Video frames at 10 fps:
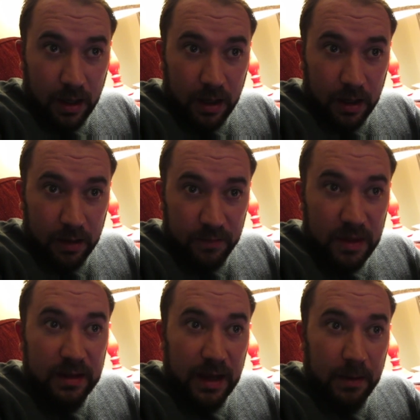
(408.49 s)
Uh,
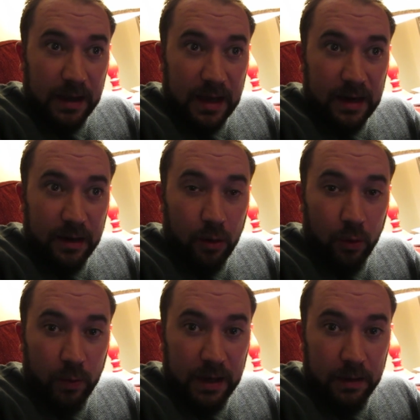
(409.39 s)
this time I got it on
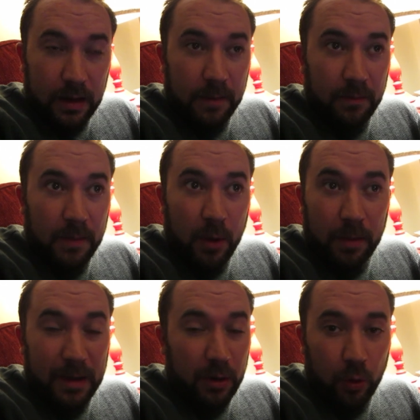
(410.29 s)
whole wheat. I'm, I'm
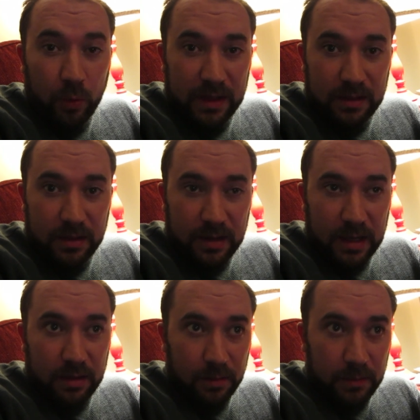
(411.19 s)
all about whole wheat these
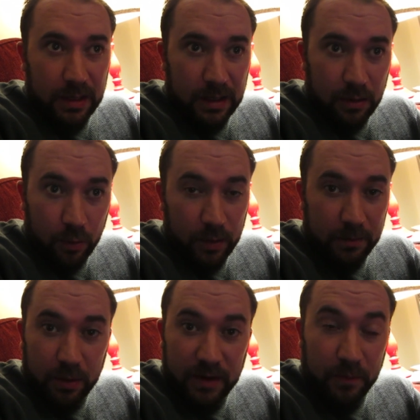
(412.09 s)
days, so I'm gonna get whole
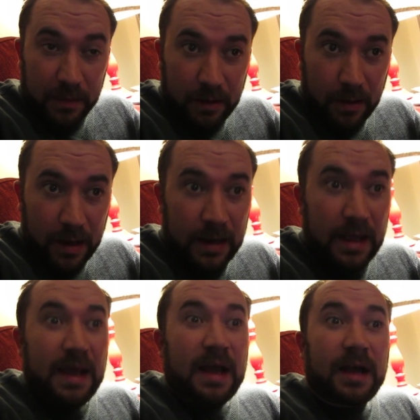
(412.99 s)
wheat bread from now on.
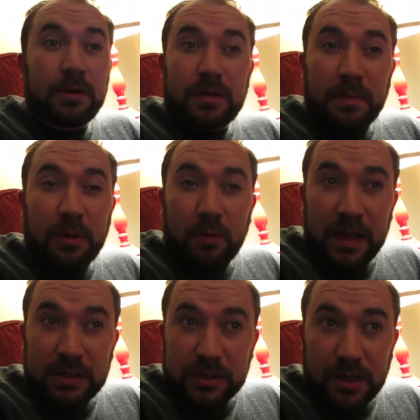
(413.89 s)
I used to put
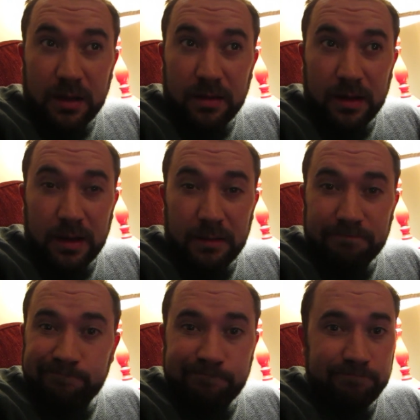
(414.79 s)
ranch sauce on it,
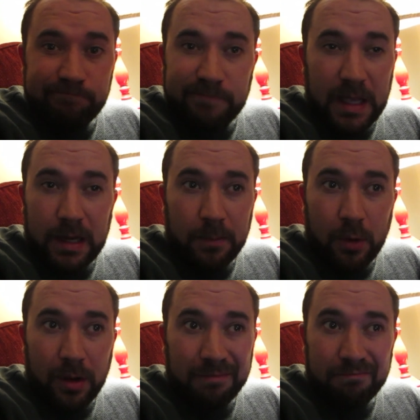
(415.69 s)
not
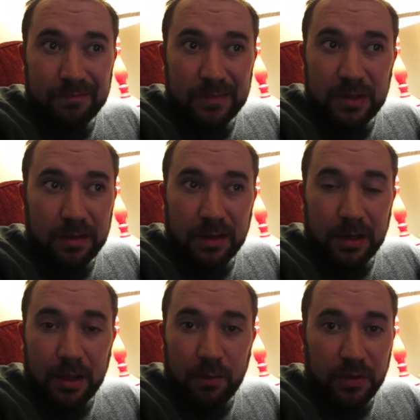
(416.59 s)
anymore. I'm just
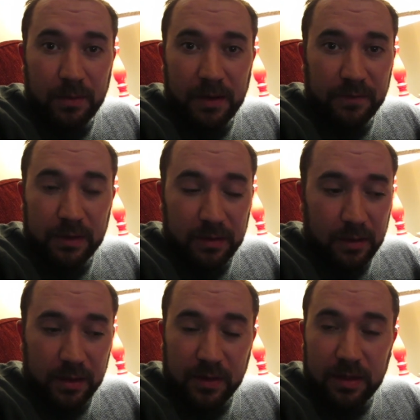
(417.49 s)
gonna go with the buffalo
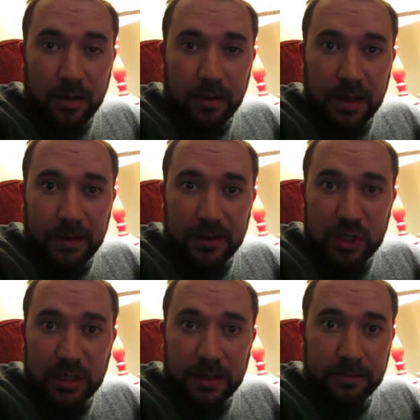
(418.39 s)
sauce that's already on the
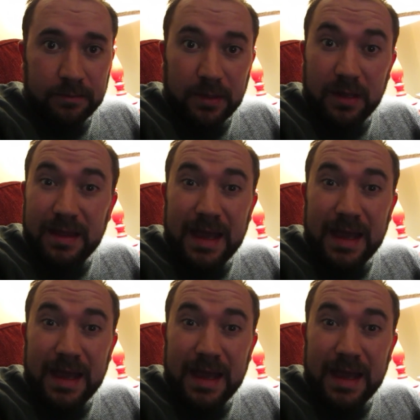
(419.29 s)
chicken, because